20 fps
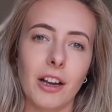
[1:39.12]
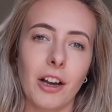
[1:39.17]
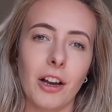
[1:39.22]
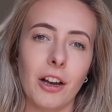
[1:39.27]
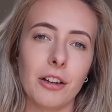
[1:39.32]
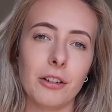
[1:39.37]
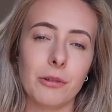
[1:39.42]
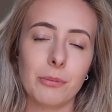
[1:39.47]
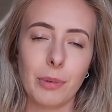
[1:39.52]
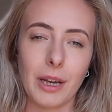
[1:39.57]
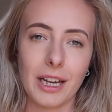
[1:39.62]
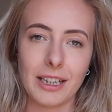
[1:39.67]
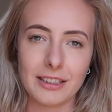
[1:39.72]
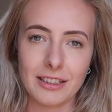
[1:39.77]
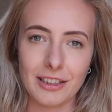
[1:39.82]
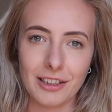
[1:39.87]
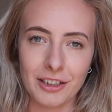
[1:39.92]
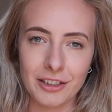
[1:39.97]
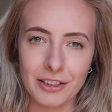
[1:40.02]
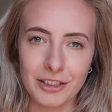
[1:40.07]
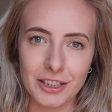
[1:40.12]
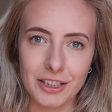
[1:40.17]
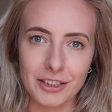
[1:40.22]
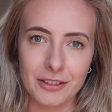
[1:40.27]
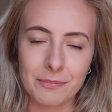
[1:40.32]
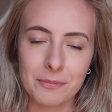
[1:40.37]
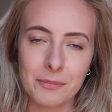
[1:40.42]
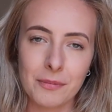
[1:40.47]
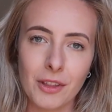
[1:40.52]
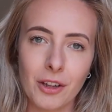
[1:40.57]
home back to
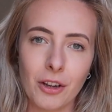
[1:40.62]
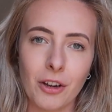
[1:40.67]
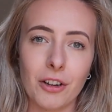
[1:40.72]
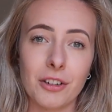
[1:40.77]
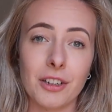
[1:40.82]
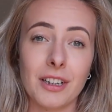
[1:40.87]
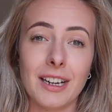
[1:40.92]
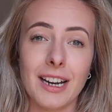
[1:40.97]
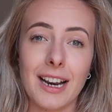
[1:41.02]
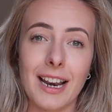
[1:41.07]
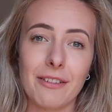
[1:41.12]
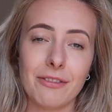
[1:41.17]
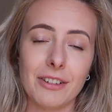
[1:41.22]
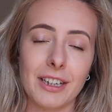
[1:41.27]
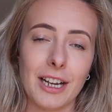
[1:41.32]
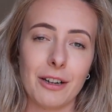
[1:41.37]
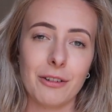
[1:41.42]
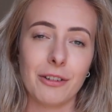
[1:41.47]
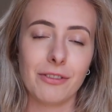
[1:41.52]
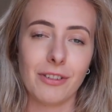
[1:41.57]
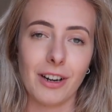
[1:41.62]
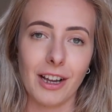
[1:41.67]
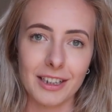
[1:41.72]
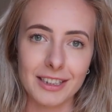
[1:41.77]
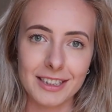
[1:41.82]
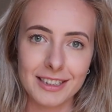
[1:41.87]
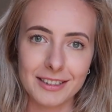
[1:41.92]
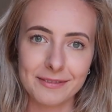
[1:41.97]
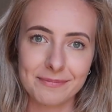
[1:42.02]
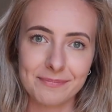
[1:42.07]
London on an 11-hour
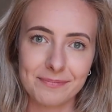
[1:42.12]
flight.